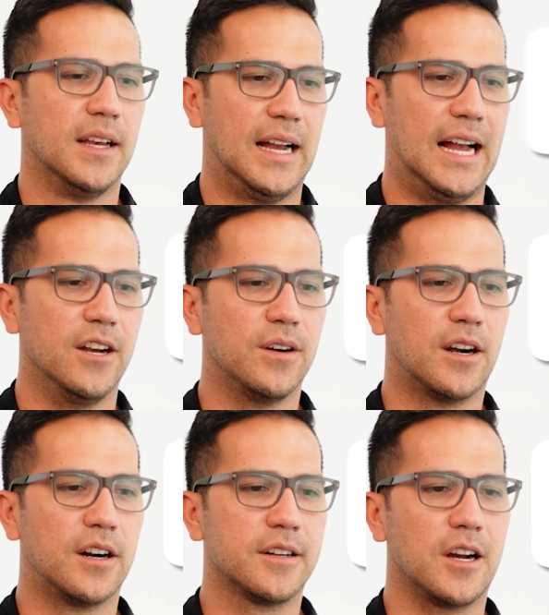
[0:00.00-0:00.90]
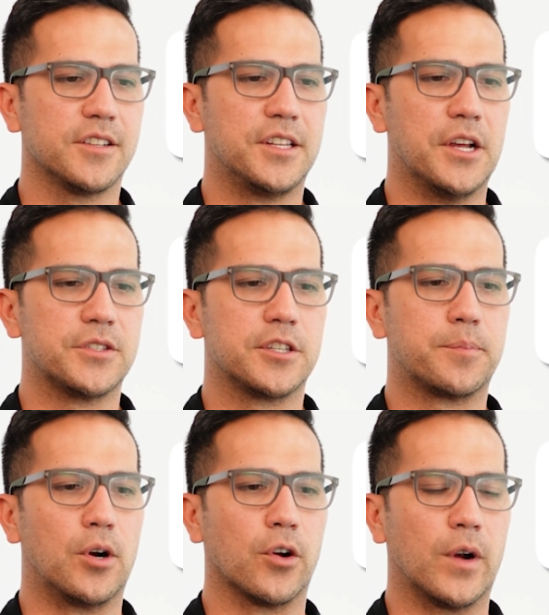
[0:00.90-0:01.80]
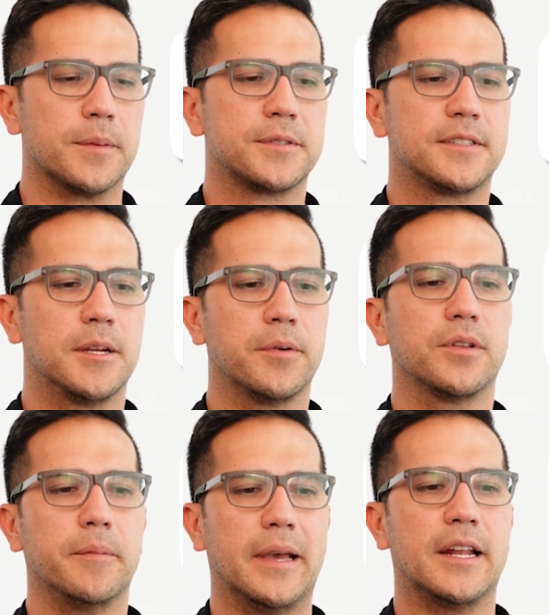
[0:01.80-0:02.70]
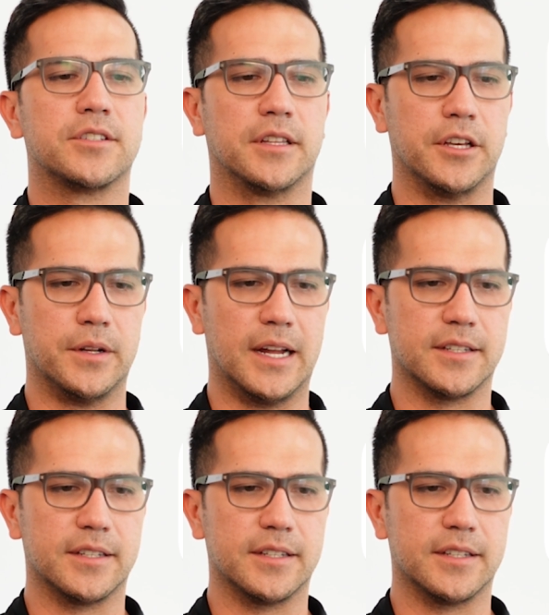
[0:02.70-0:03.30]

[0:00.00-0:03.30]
How are coccidiosis programs typically managed in the United